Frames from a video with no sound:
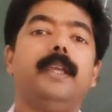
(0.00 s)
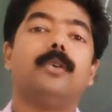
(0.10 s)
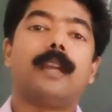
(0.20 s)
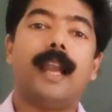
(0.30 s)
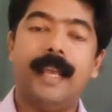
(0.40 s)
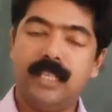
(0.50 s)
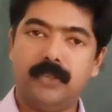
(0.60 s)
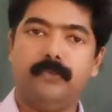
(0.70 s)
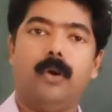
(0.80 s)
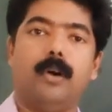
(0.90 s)
utilized
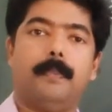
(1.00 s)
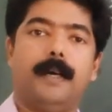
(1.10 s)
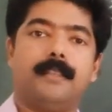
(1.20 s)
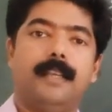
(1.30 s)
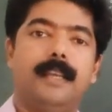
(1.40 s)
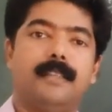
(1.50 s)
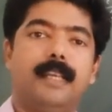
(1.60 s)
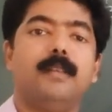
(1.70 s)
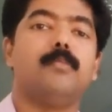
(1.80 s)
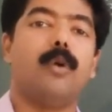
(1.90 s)
for
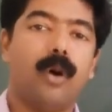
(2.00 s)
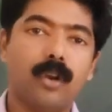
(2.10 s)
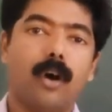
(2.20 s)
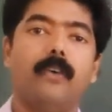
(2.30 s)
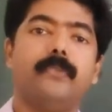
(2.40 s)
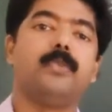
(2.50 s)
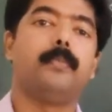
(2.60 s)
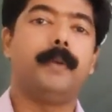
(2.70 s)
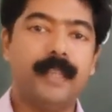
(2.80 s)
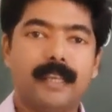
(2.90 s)
purchasing more of
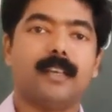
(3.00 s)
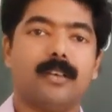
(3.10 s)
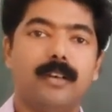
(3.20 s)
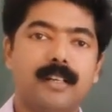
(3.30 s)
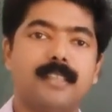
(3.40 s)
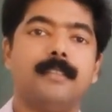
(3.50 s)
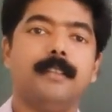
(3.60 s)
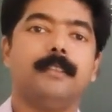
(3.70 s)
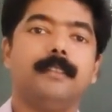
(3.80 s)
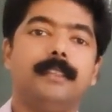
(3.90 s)
superior goods
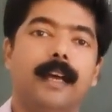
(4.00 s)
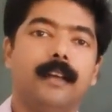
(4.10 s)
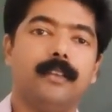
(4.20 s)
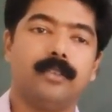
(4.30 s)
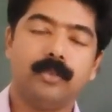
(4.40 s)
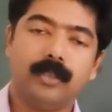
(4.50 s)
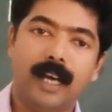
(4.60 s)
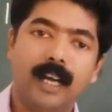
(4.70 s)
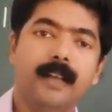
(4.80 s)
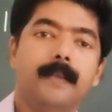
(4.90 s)
to
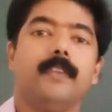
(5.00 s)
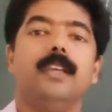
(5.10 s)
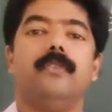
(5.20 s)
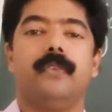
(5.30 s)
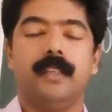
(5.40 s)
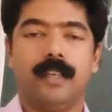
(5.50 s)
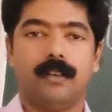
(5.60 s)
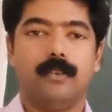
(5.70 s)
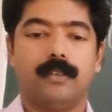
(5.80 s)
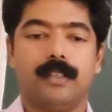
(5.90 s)
the
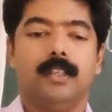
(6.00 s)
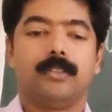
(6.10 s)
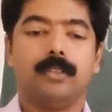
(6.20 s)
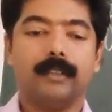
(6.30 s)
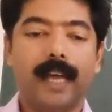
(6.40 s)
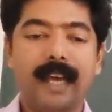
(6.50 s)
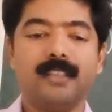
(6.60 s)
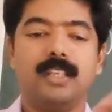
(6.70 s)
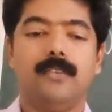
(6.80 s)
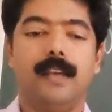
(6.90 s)
inferior goods. So
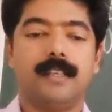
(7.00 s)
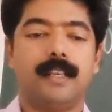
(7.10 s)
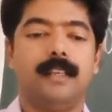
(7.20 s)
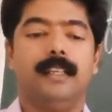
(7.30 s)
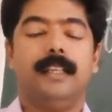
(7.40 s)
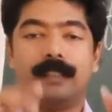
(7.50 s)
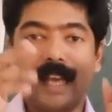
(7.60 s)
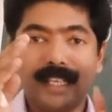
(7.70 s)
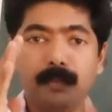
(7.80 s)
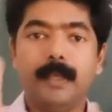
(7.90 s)
that situation,
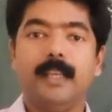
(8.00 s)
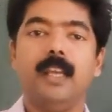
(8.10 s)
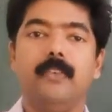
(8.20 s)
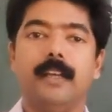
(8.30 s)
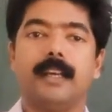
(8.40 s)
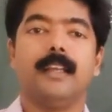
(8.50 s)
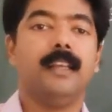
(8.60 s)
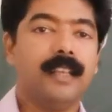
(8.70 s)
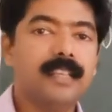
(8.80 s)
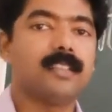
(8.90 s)
that
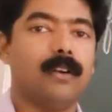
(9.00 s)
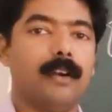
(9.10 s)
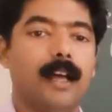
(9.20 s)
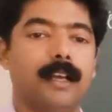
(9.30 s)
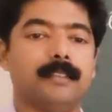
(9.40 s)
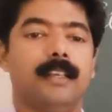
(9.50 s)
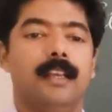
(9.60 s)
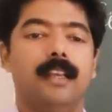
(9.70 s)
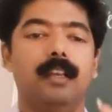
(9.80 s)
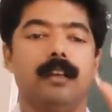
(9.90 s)
behavior is known as
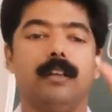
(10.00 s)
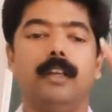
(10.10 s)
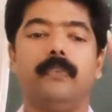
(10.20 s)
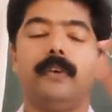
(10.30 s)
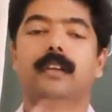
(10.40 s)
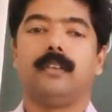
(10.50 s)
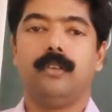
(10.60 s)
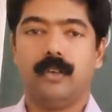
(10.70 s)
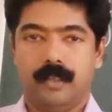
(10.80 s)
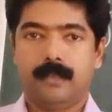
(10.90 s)
given
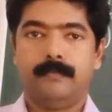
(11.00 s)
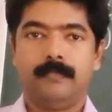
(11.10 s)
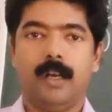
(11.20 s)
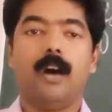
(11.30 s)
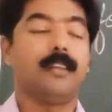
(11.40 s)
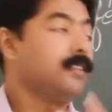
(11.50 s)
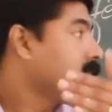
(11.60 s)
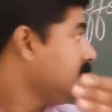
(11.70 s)
goods. Or